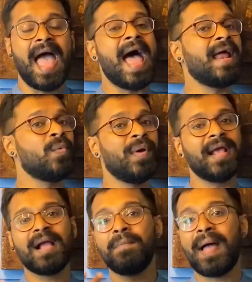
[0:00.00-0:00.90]
And when I
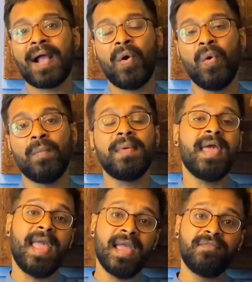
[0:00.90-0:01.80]
come back
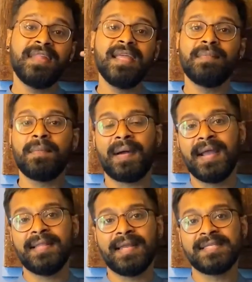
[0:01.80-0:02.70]
home, everything in my
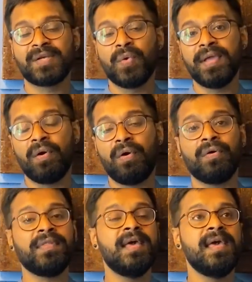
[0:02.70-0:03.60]
mind that is going
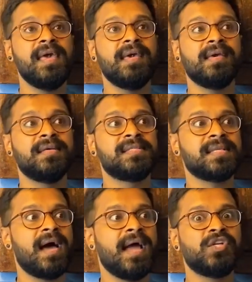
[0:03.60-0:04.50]
on
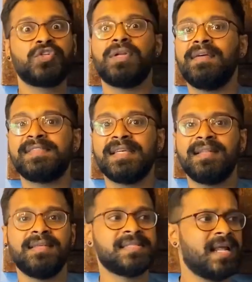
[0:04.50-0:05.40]
is I should have
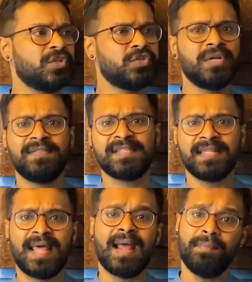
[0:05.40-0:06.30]
said this and I should have said
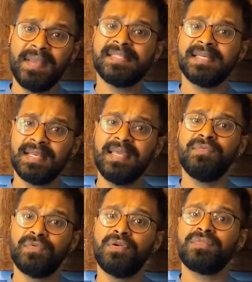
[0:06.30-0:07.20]
that. I'm basically
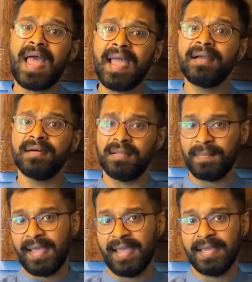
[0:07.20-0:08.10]
full of anger in
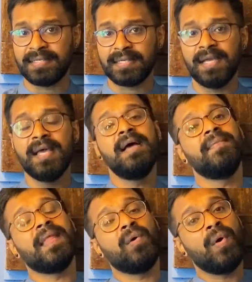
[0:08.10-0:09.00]
my head.
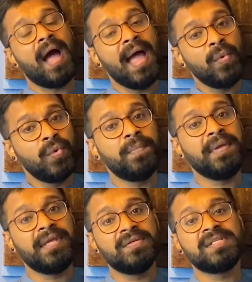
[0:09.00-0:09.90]
Now, I would be
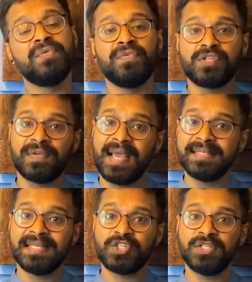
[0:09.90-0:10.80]
using
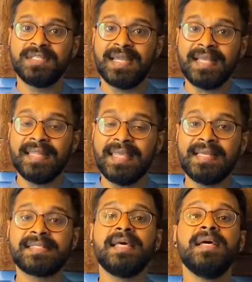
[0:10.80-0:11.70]
visualization
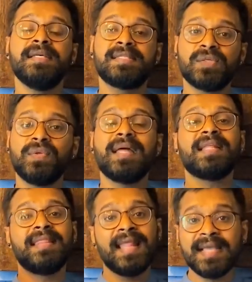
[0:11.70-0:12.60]
techniques so that the
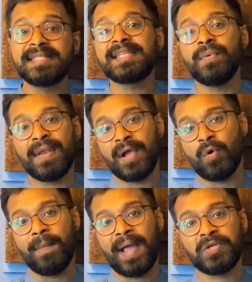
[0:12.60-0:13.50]
next day when I go
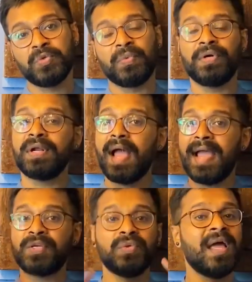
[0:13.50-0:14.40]
back to work, I
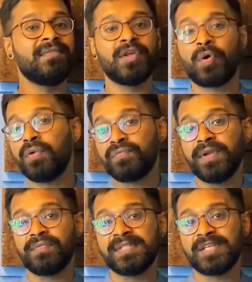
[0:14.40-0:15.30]
don't have any
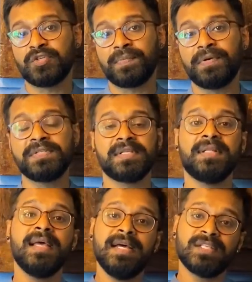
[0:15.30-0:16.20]
conflict with such a person.
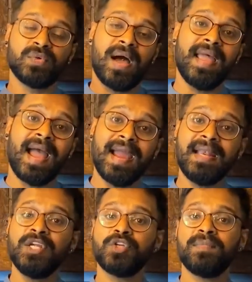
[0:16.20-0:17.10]
So I
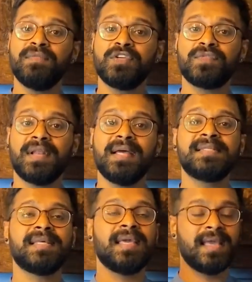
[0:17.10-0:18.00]
ideally should be
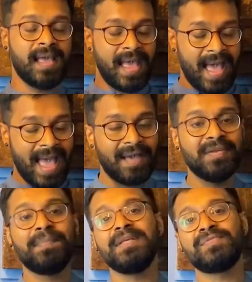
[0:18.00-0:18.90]
visualizing
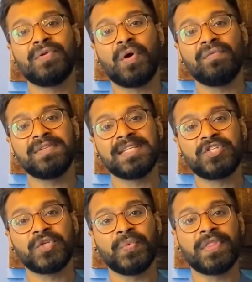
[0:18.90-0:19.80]
having peaceful
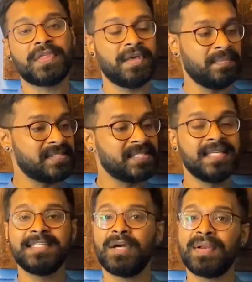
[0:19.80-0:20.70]
conversation with him,
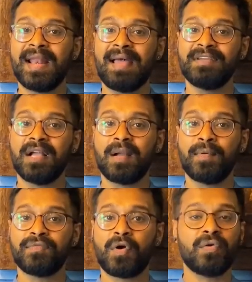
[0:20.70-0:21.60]
sitting down and having a cup
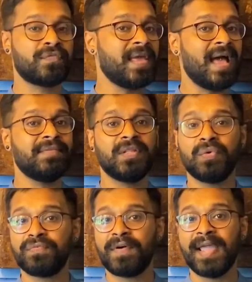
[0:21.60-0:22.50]
of coffee, having no
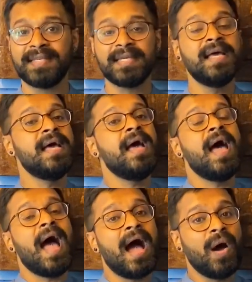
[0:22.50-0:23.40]
fight.
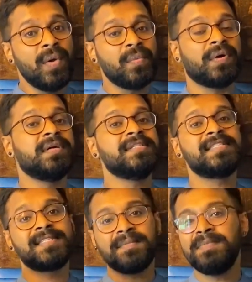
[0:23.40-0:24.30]
However,
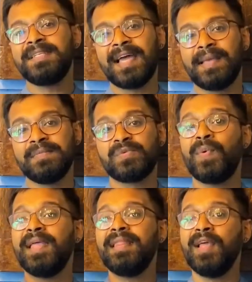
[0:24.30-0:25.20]
sometimes
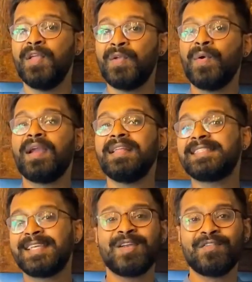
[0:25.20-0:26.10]
when you are in a
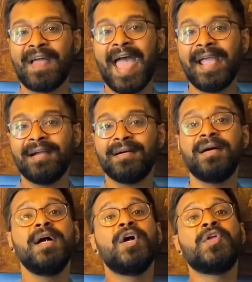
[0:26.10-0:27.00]
state of anger,
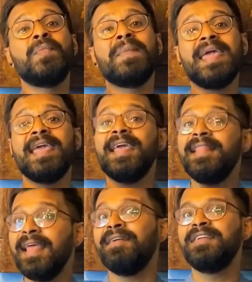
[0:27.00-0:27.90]
you may
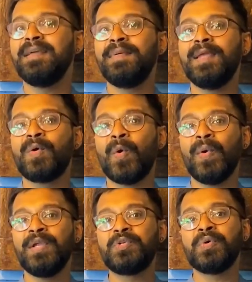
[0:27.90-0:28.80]
inevitably go
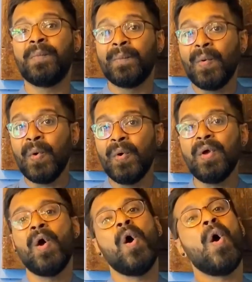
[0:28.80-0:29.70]
into a mode
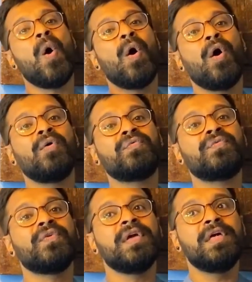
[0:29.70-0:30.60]
of
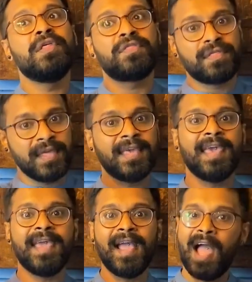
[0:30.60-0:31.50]

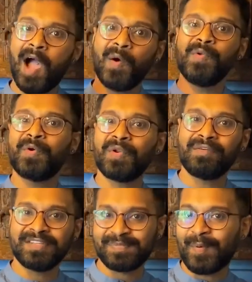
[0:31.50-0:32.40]
thinking how you could have
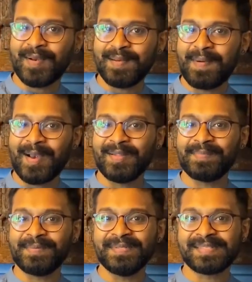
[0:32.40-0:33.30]
responded back to the
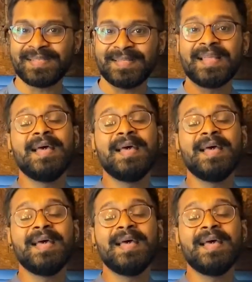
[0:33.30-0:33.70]
person.